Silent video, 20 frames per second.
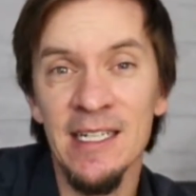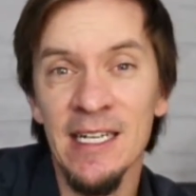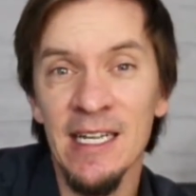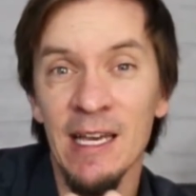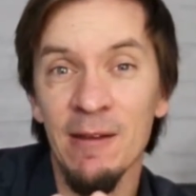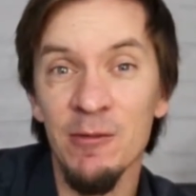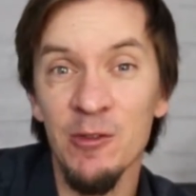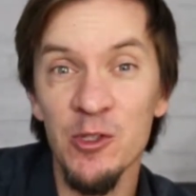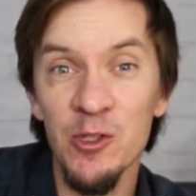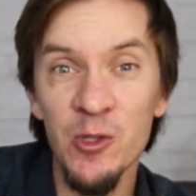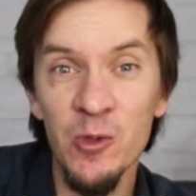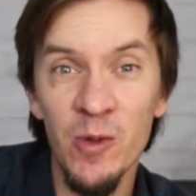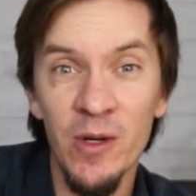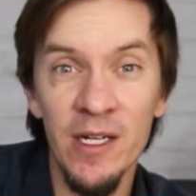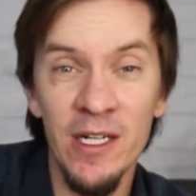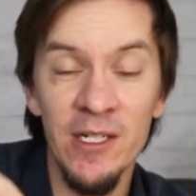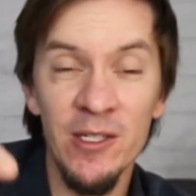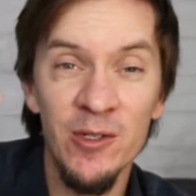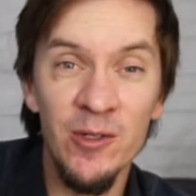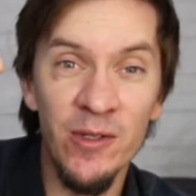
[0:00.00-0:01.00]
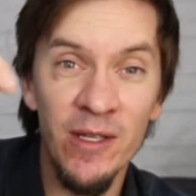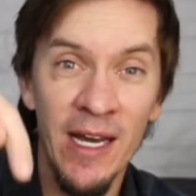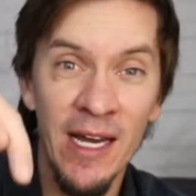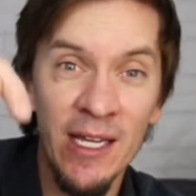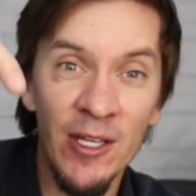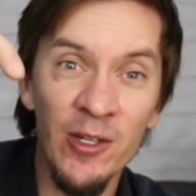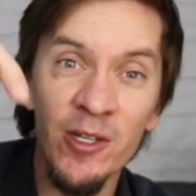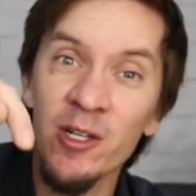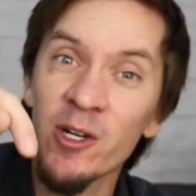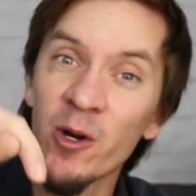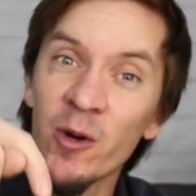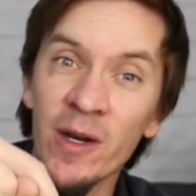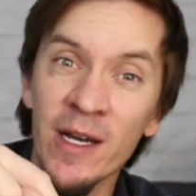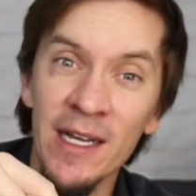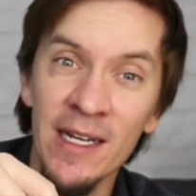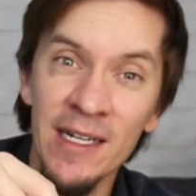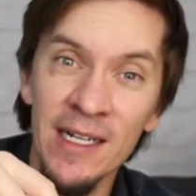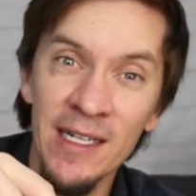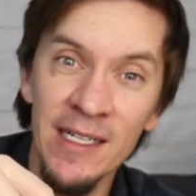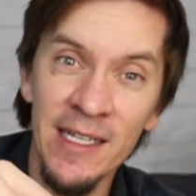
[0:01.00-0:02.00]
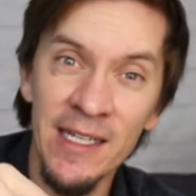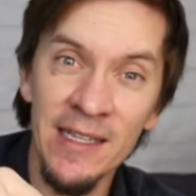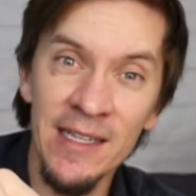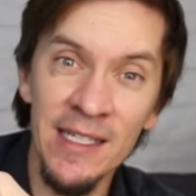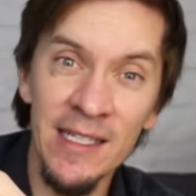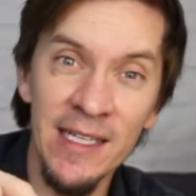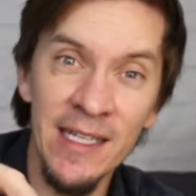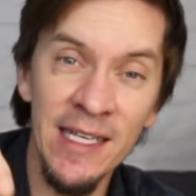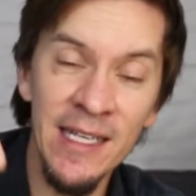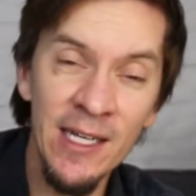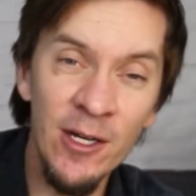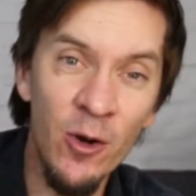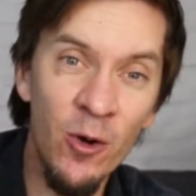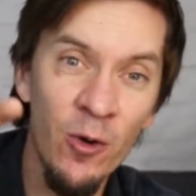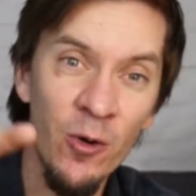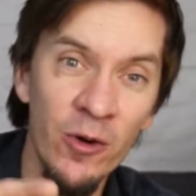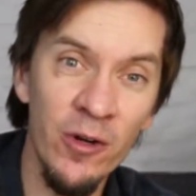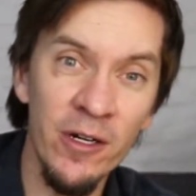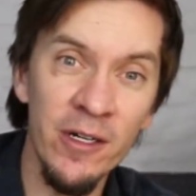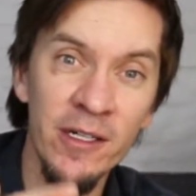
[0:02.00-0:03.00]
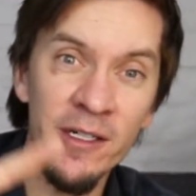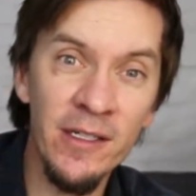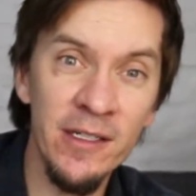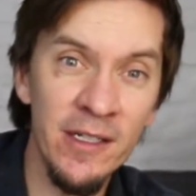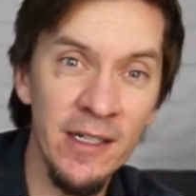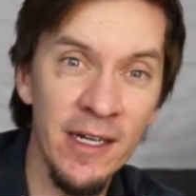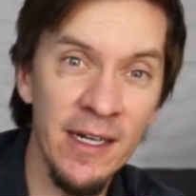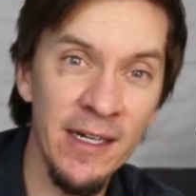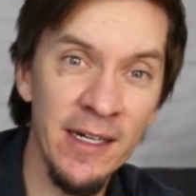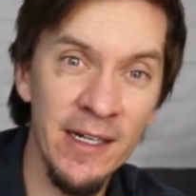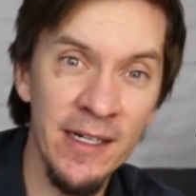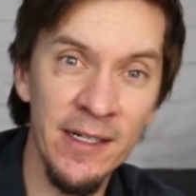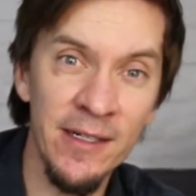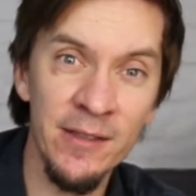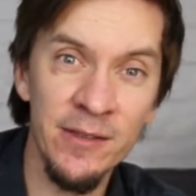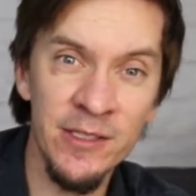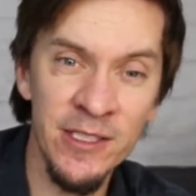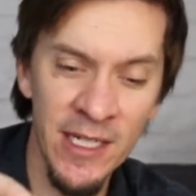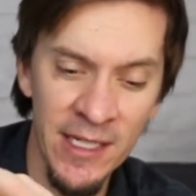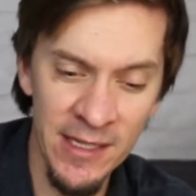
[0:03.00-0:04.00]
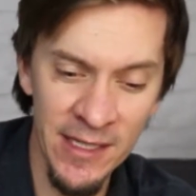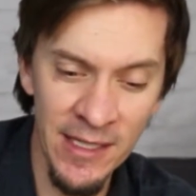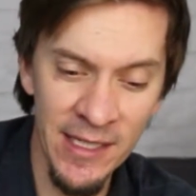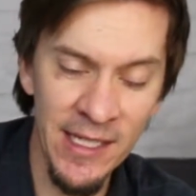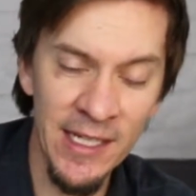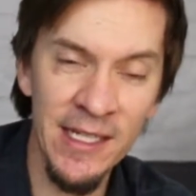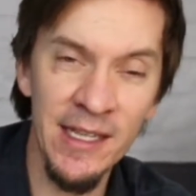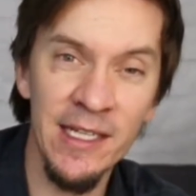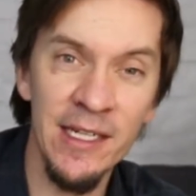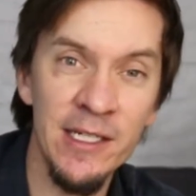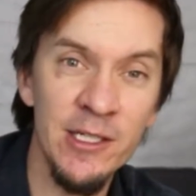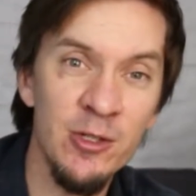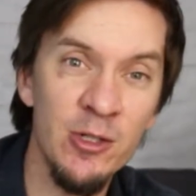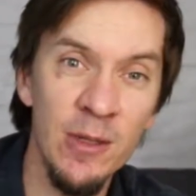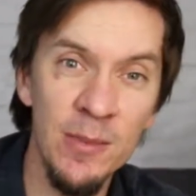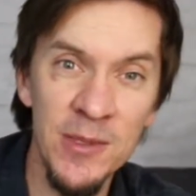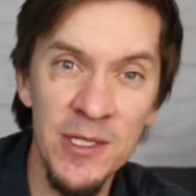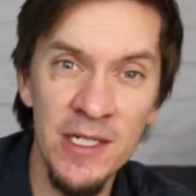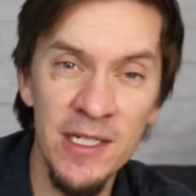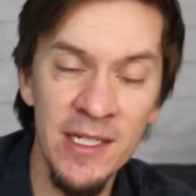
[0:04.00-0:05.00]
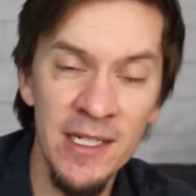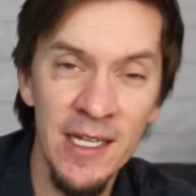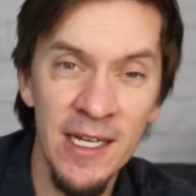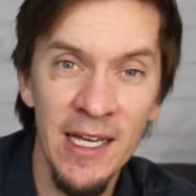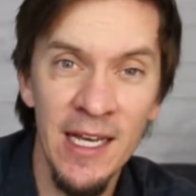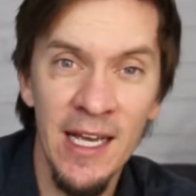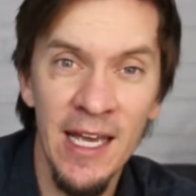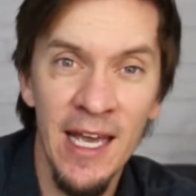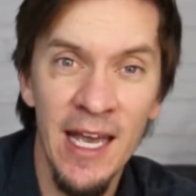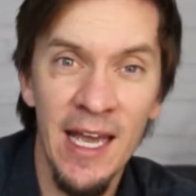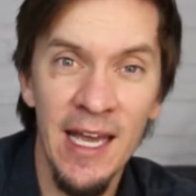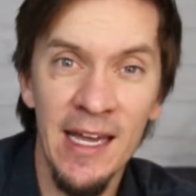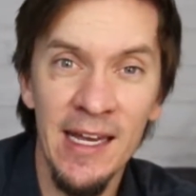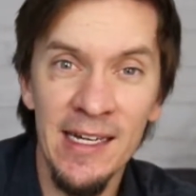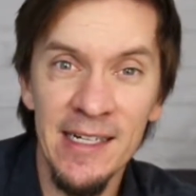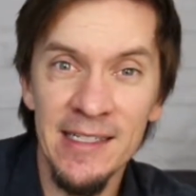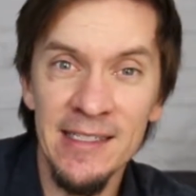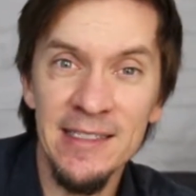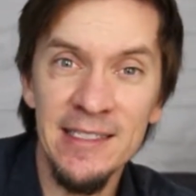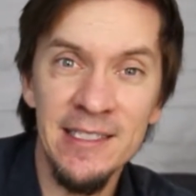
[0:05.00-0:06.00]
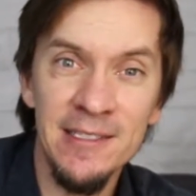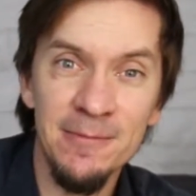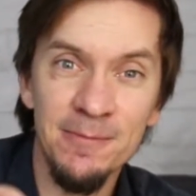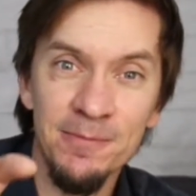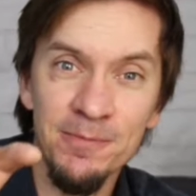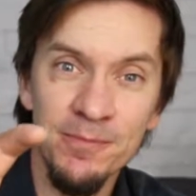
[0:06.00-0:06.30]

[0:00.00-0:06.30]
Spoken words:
If you do want to do that, you can go ahead and click the link or check the link in the description. And